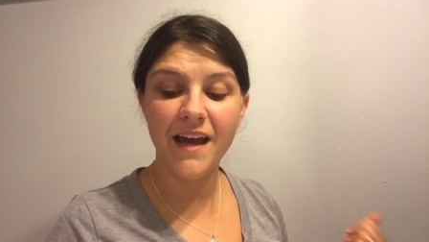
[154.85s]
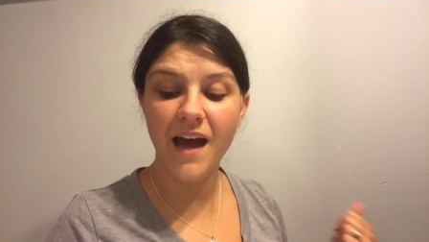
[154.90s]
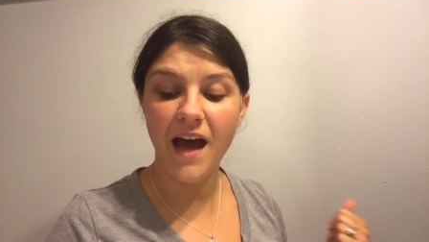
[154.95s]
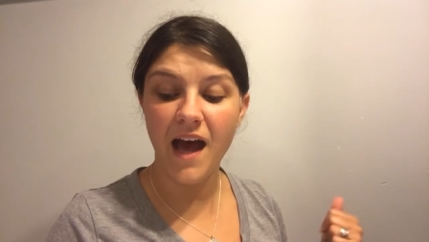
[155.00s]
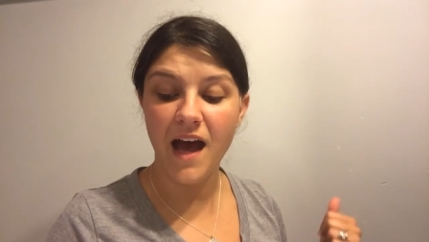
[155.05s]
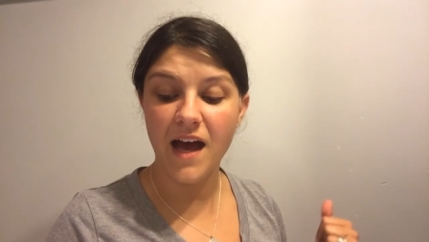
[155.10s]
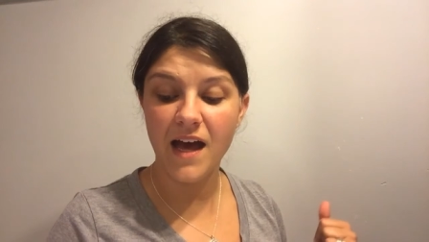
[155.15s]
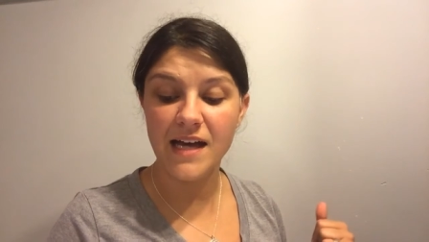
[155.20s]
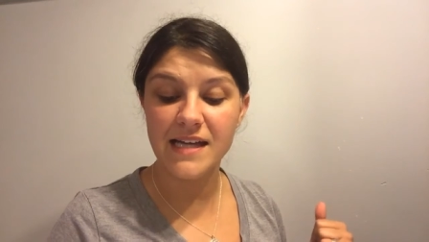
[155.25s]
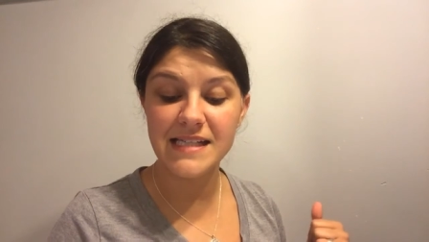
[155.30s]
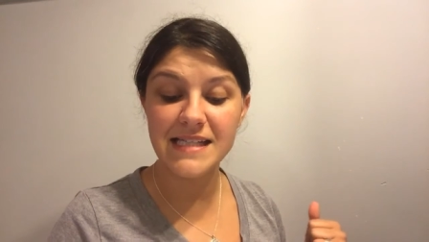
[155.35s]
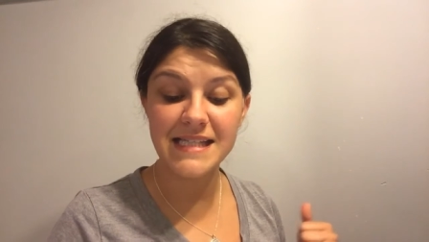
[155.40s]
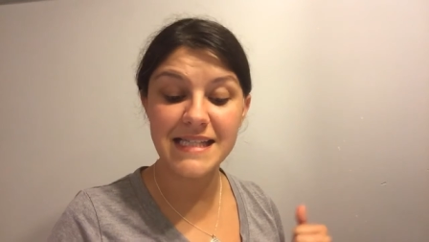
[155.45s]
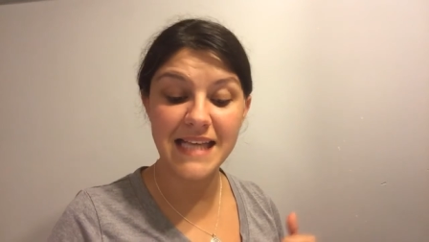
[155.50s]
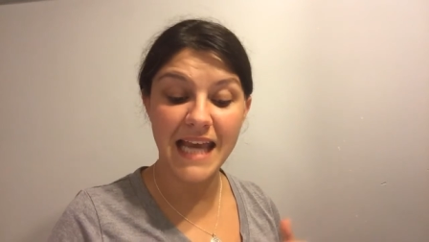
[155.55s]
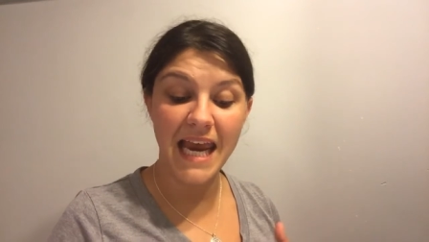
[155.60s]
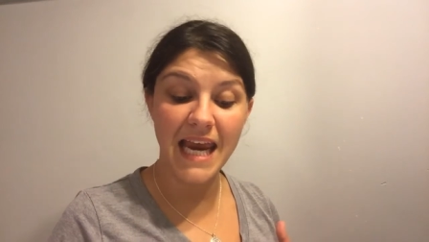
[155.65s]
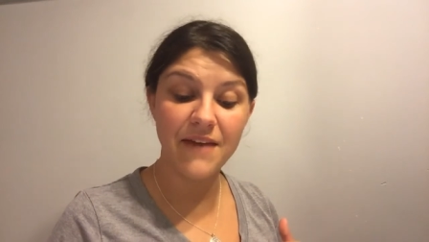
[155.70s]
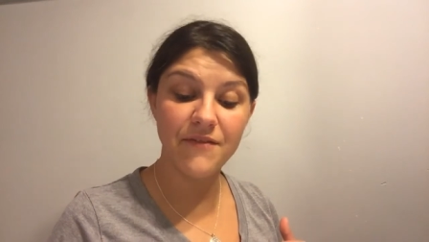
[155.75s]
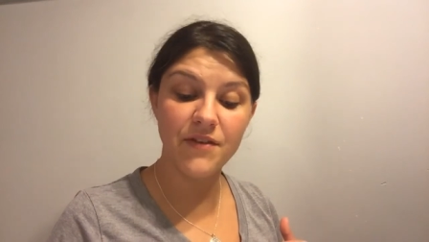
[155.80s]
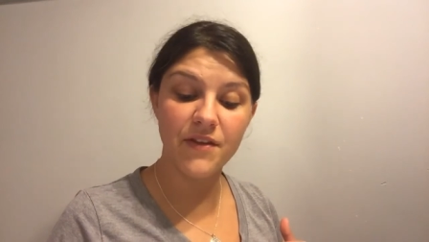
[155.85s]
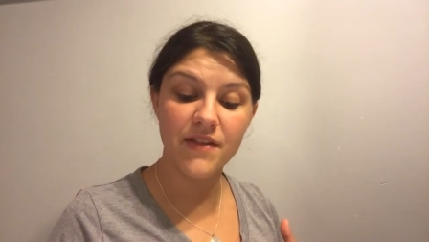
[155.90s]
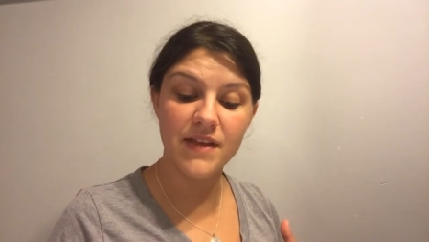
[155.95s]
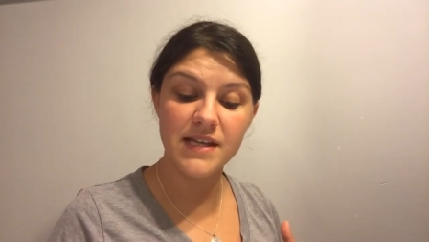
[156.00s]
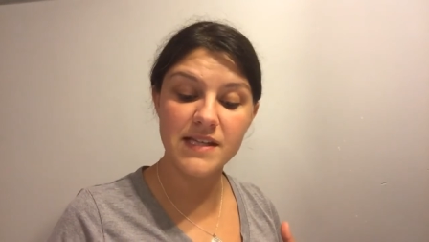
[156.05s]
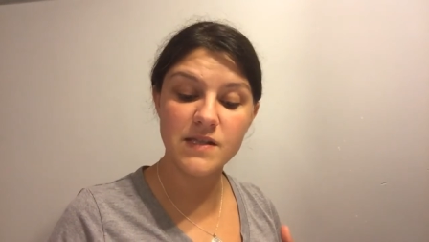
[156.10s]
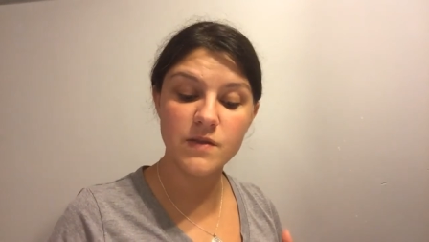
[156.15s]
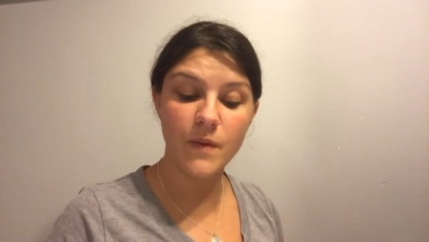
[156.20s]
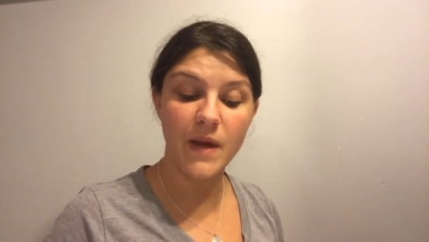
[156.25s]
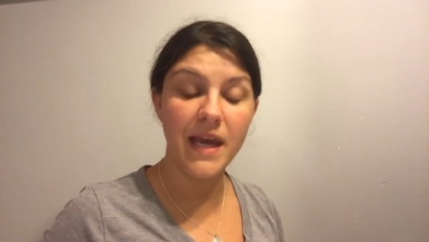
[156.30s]
I uh, saved
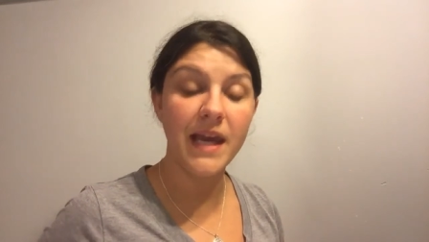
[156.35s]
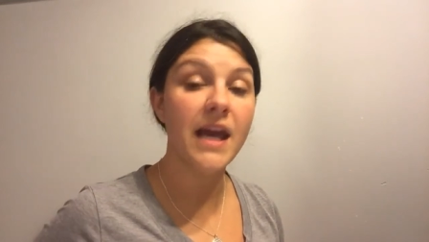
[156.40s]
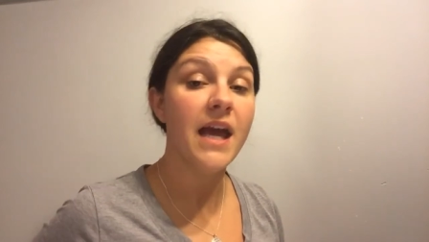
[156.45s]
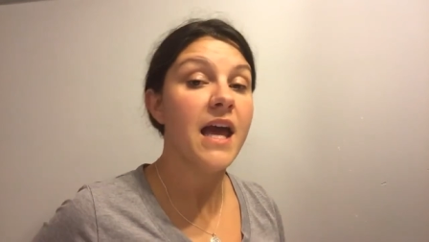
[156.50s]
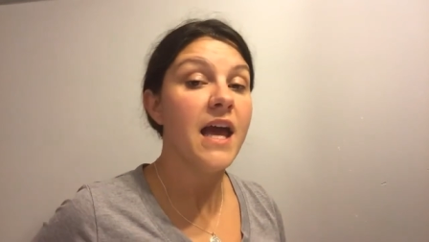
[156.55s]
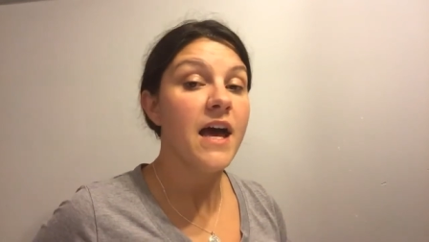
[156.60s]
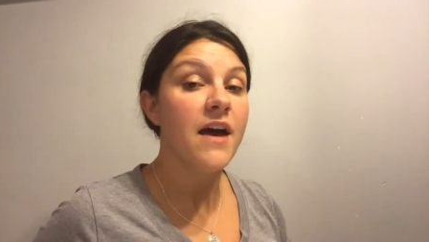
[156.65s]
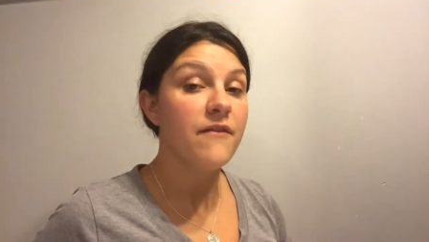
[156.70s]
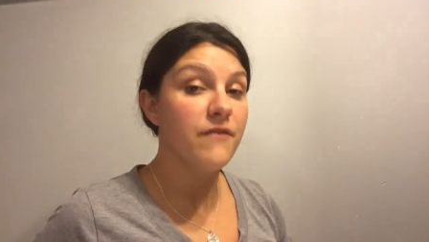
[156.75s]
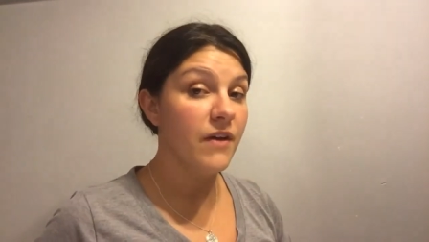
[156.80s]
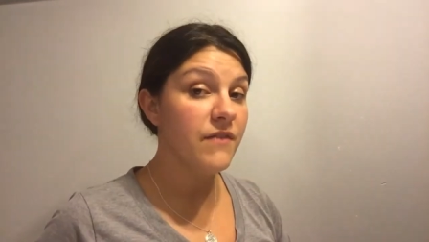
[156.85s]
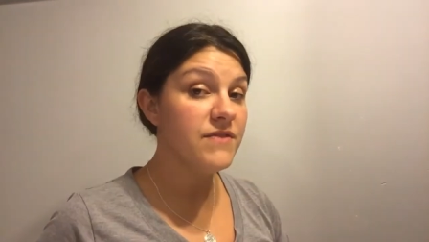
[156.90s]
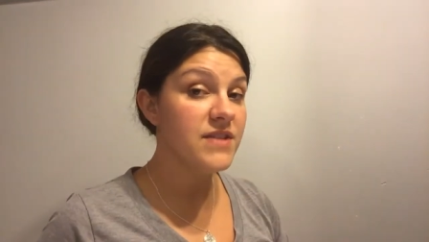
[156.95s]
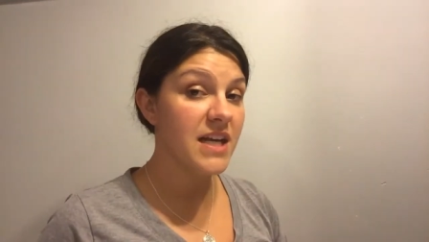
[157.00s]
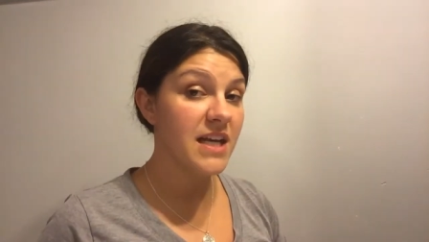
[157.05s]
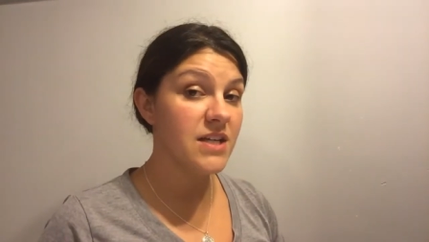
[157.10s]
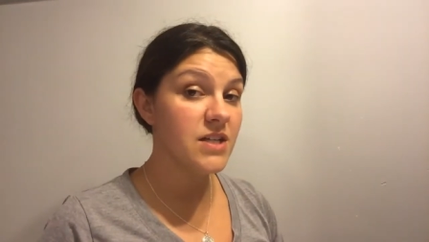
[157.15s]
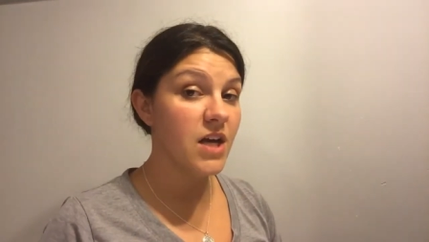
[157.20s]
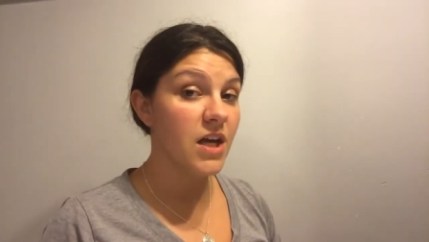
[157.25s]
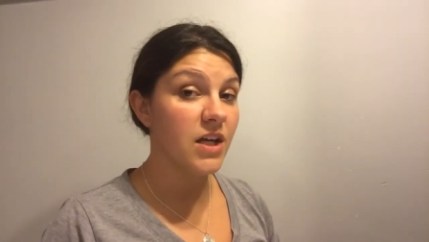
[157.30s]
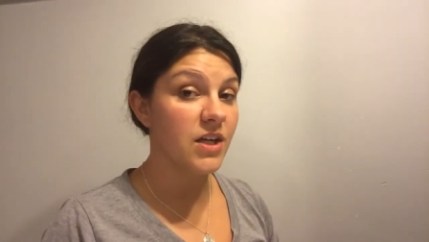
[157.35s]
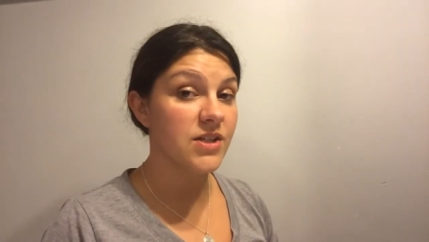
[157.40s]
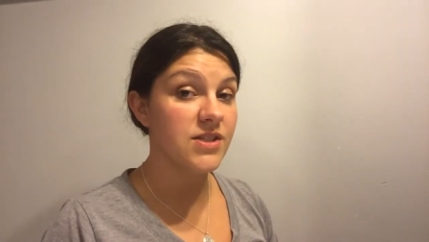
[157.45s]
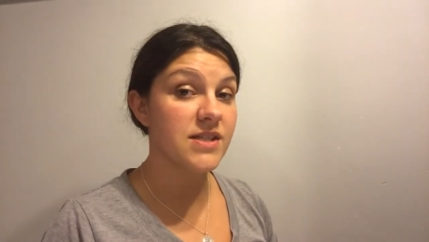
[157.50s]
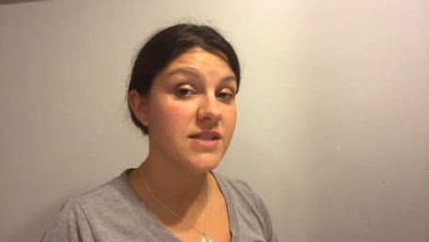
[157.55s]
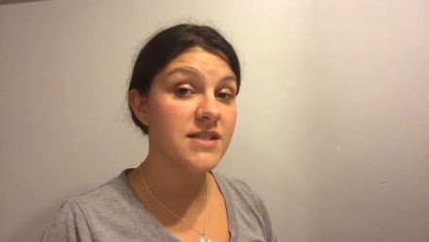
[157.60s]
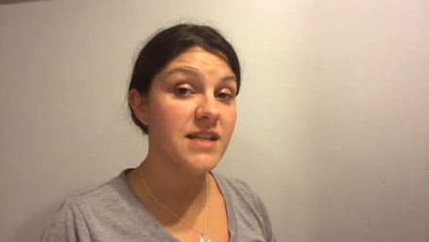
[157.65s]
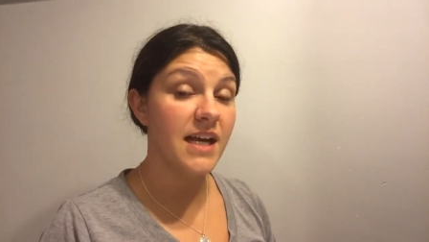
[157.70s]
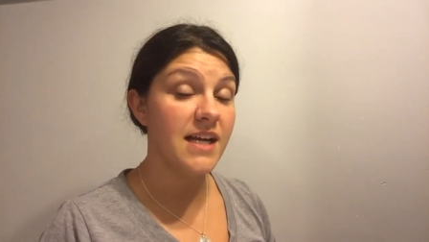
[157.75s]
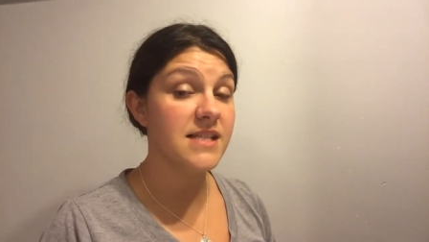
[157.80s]
this week $15
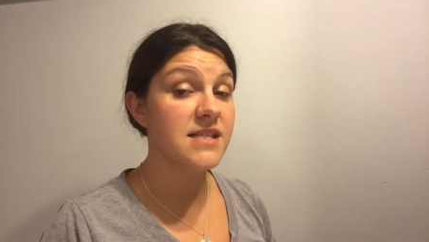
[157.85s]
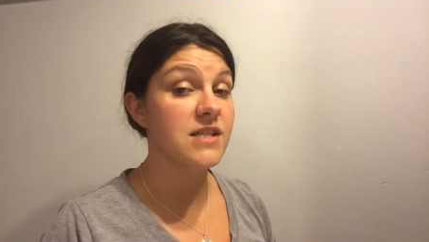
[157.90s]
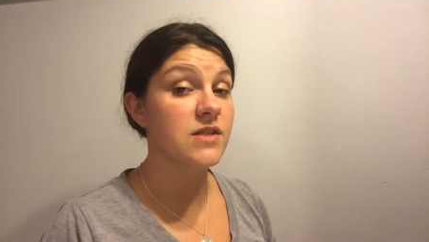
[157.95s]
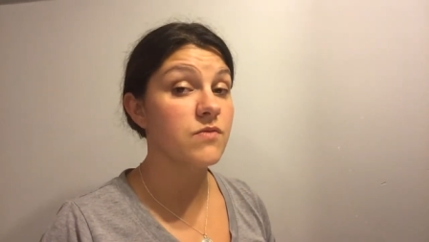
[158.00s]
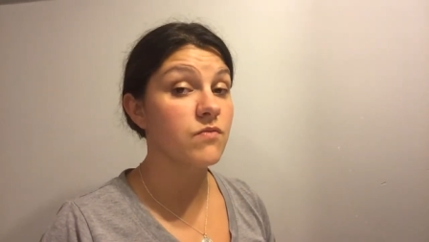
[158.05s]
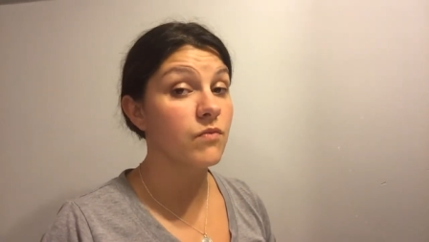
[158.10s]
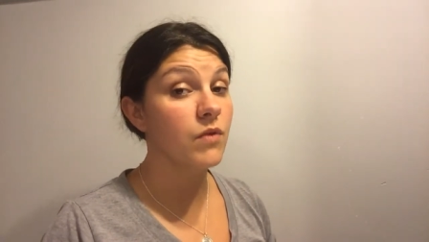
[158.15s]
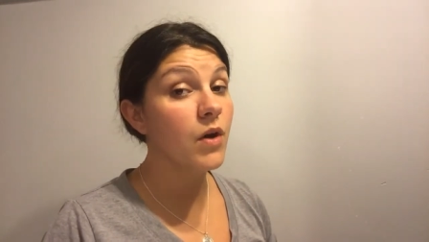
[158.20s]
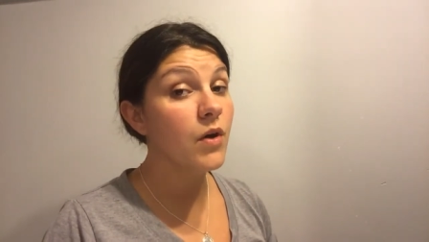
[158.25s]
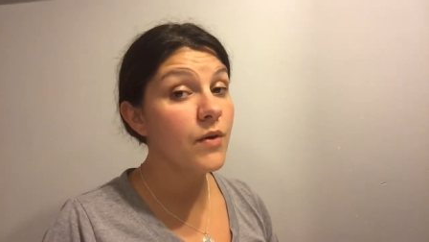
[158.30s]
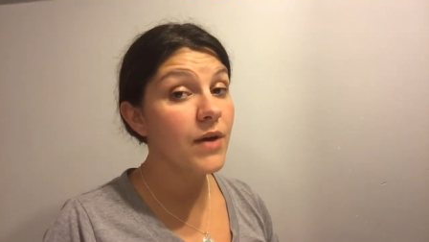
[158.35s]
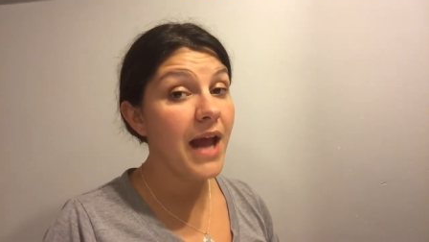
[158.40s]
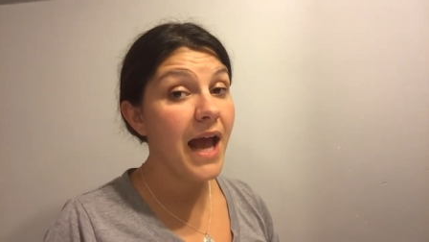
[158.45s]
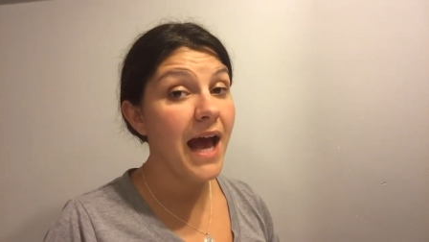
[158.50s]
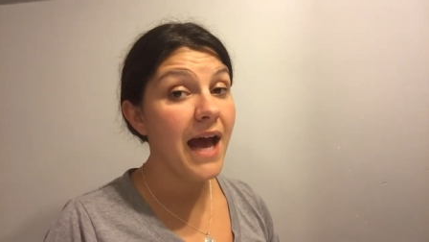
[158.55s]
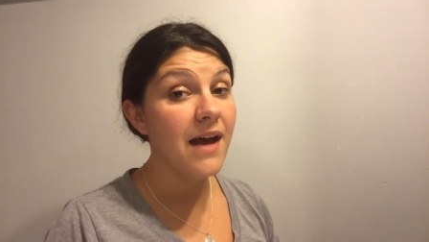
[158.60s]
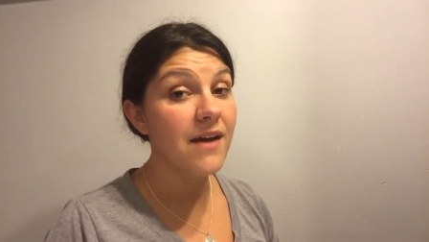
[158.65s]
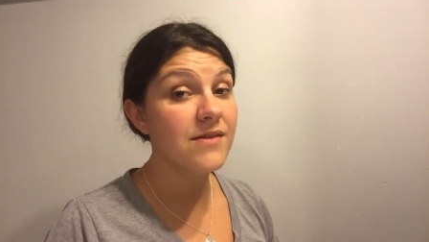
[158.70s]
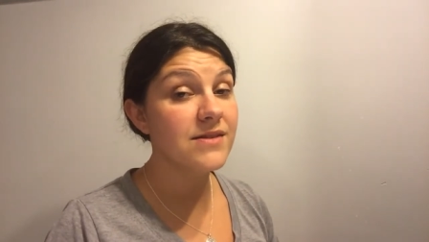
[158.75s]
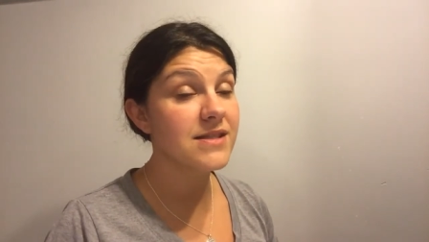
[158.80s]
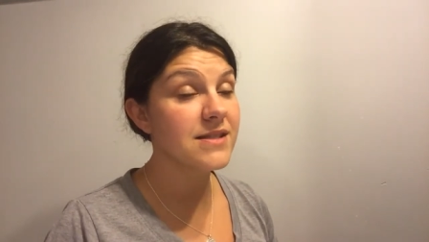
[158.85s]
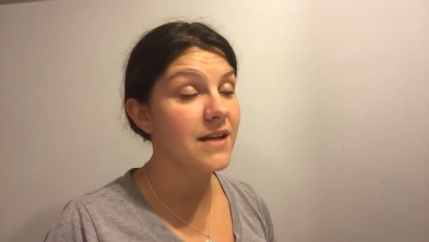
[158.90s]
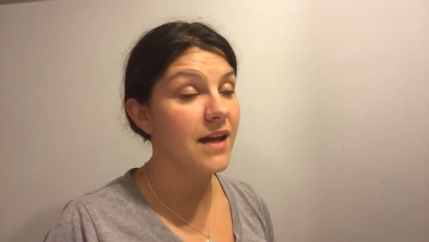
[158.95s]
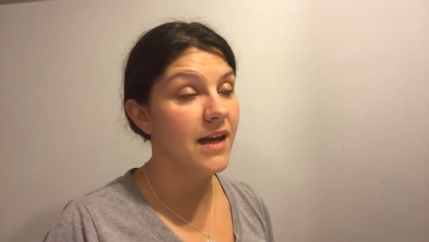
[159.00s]
in Texas Roadhouse.